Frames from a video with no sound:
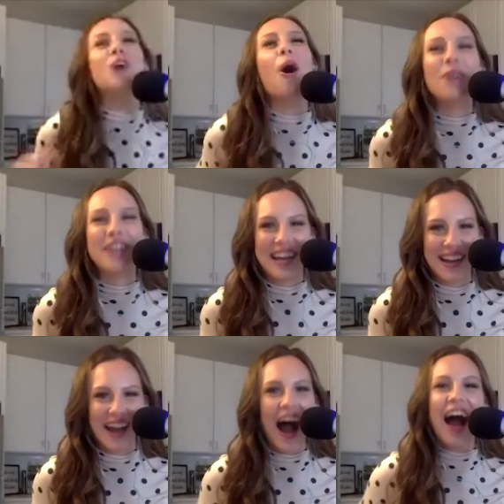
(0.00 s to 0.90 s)

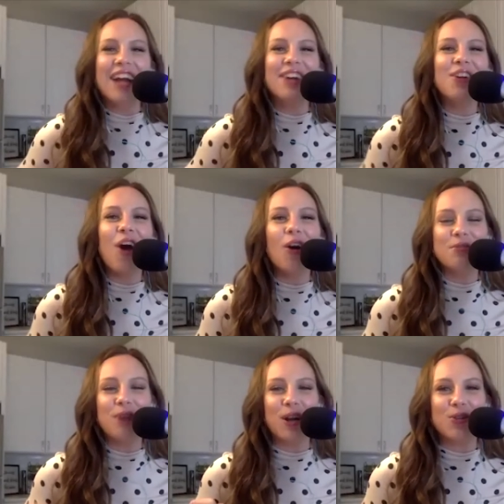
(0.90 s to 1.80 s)
joking. I no, know
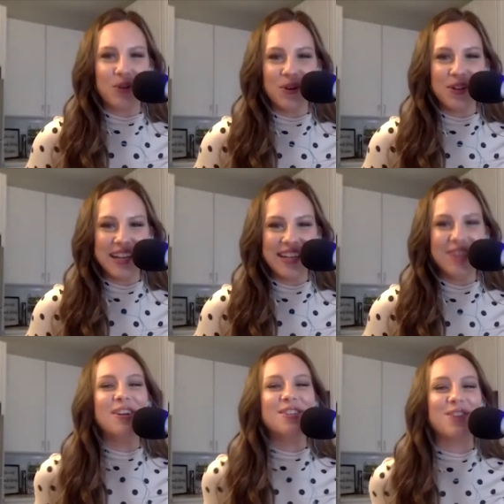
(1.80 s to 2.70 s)
you are trolling.
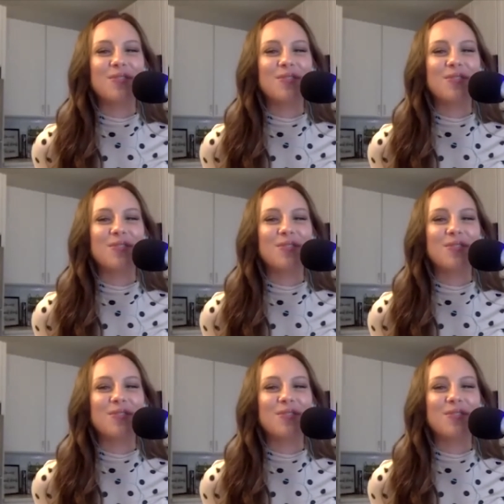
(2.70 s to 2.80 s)
You are so I,